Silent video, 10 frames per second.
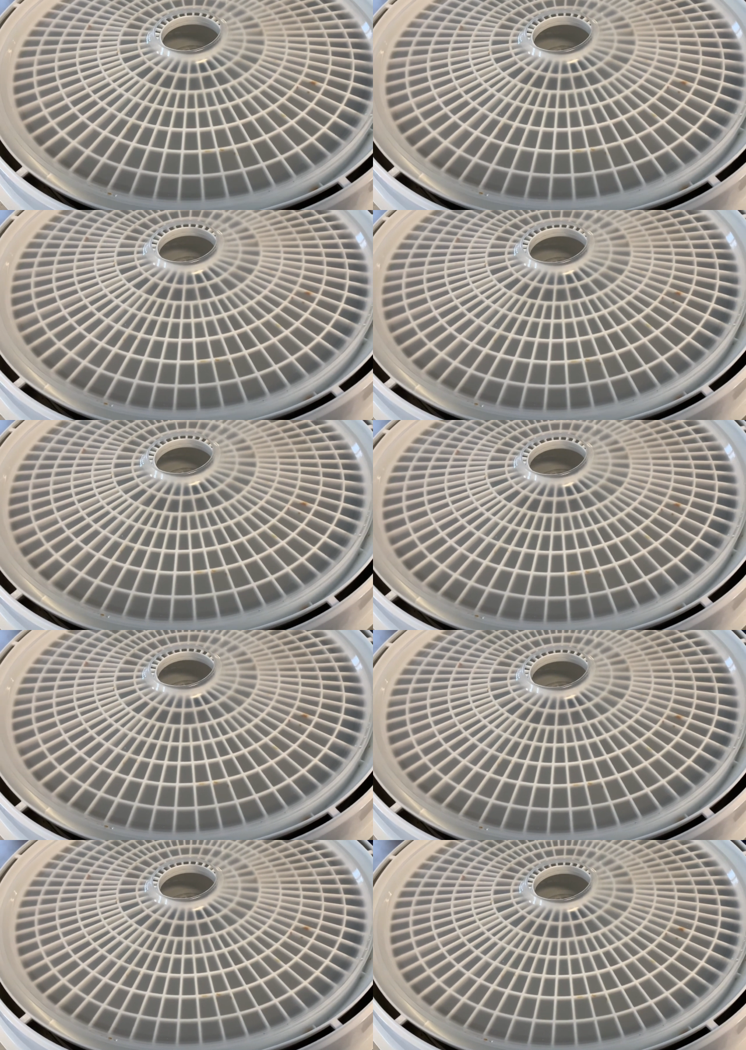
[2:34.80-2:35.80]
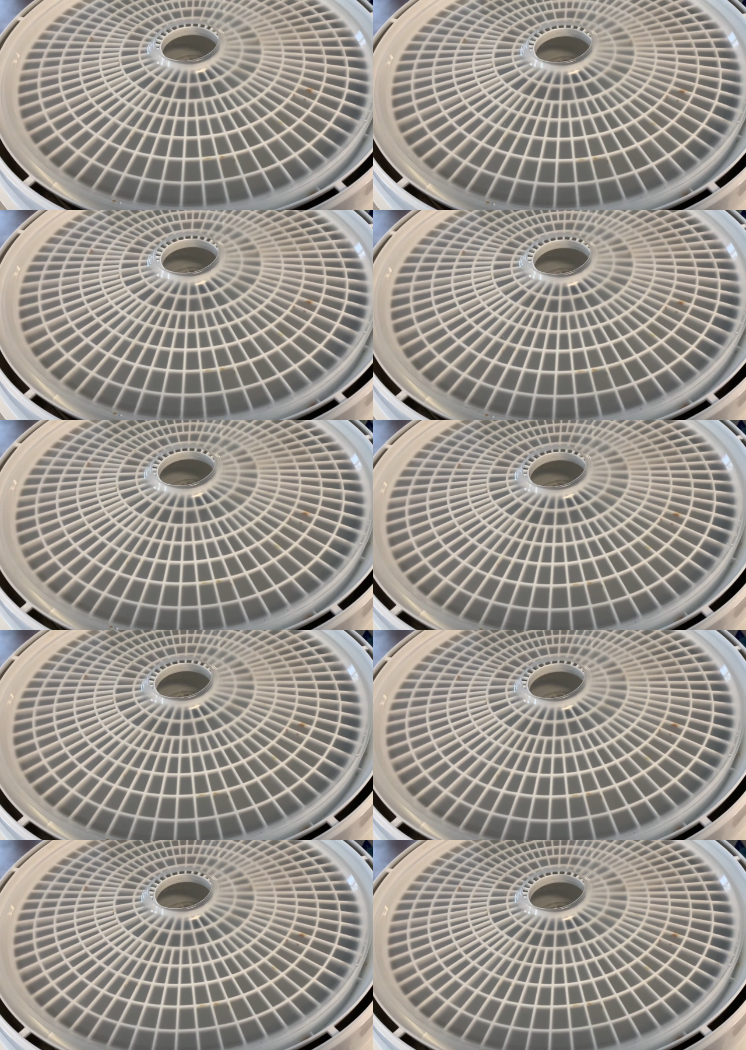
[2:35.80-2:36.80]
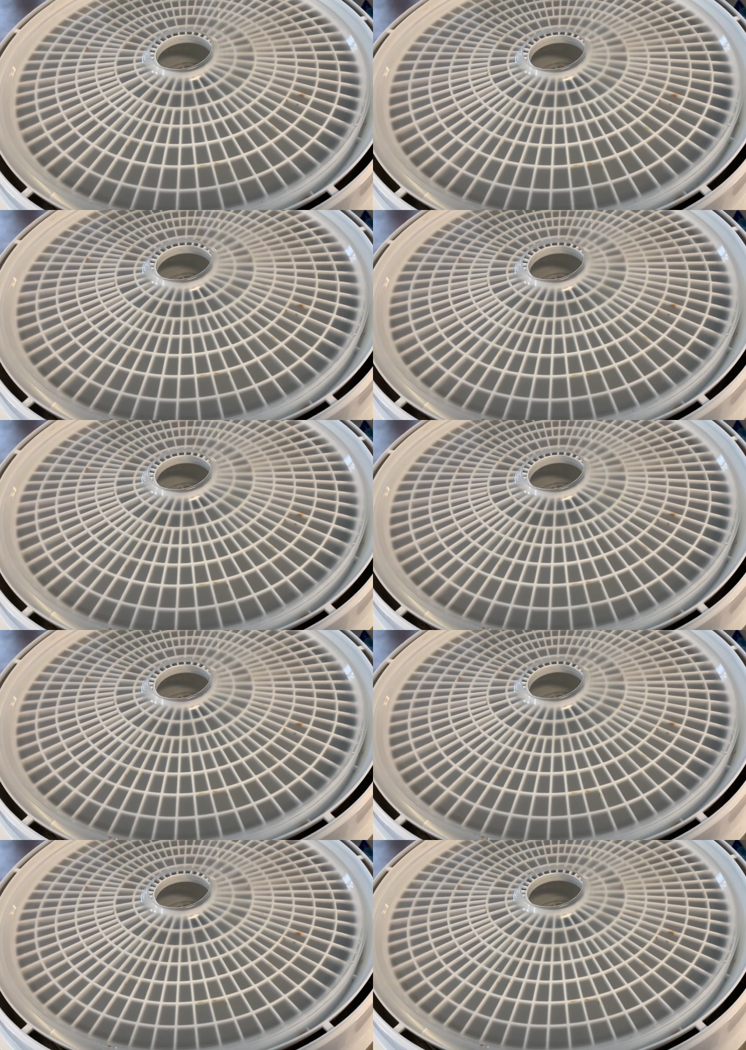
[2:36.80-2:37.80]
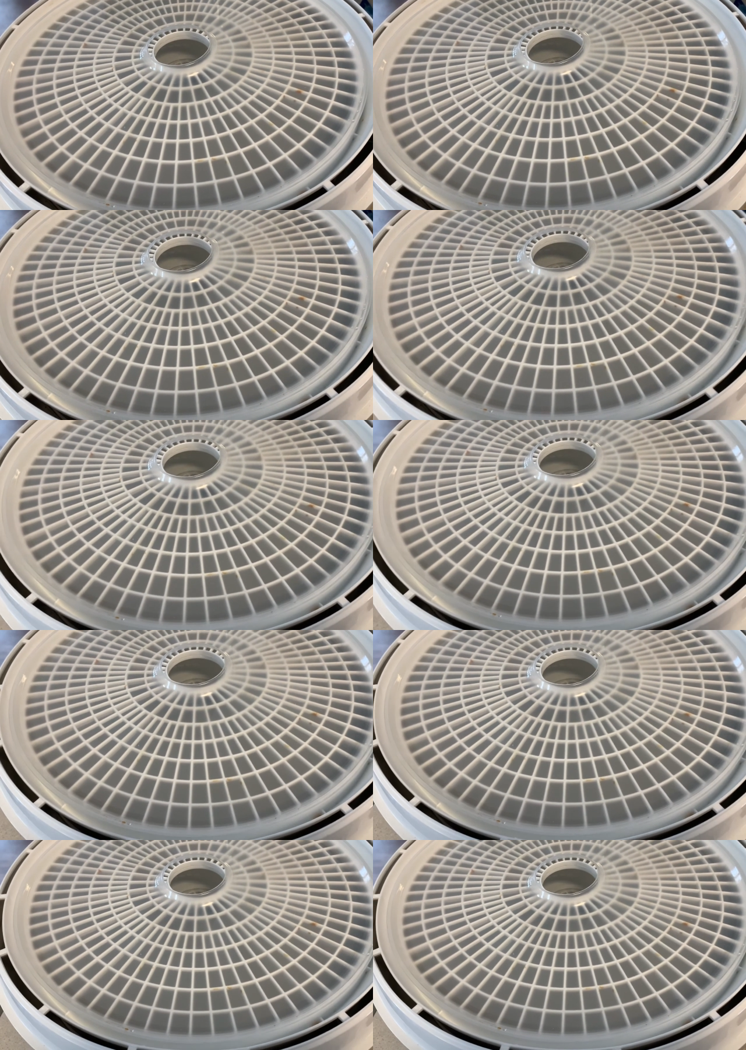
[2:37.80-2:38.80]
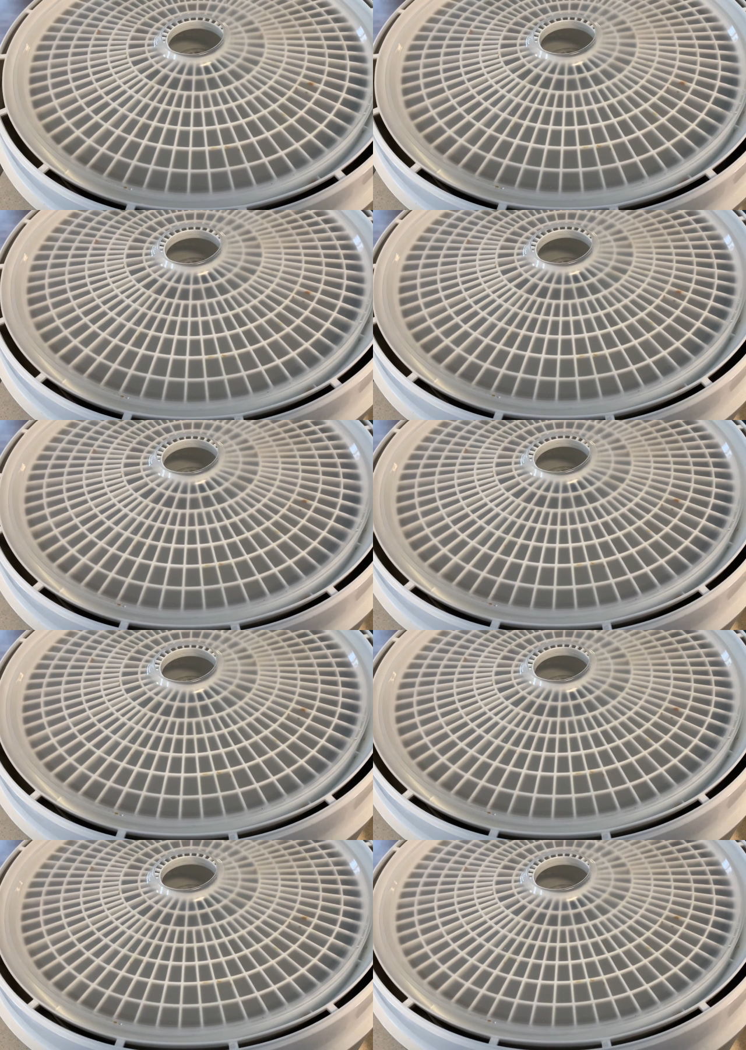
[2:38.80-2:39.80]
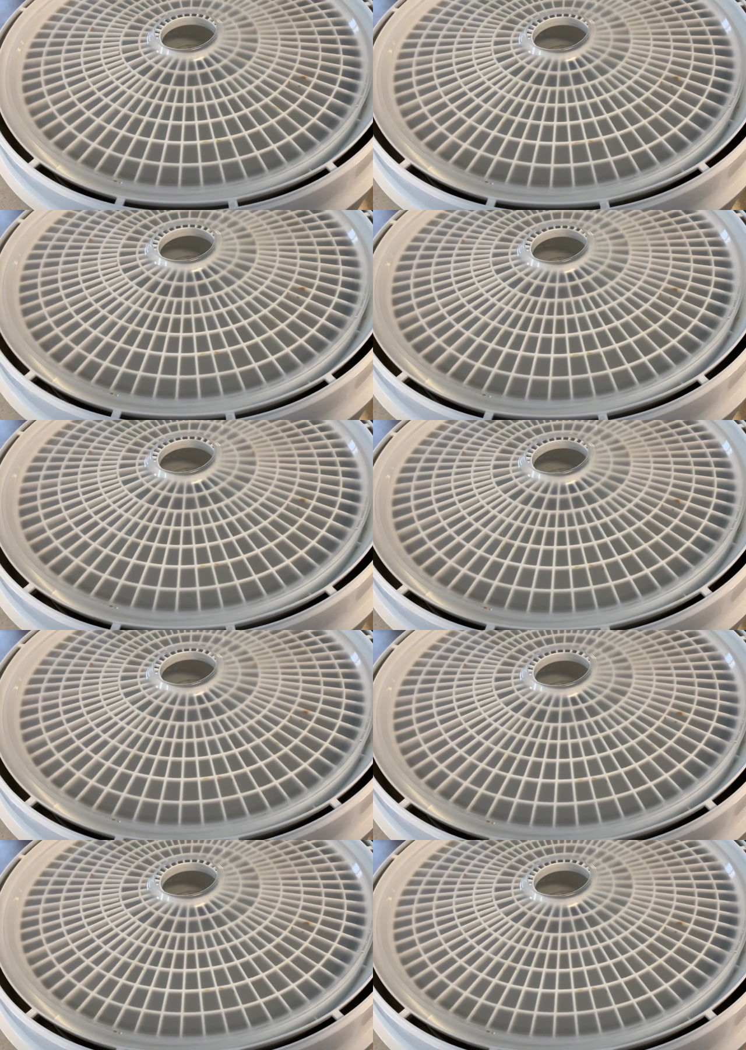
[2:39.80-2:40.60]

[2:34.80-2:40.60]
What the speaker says: [unreadable: no face in view]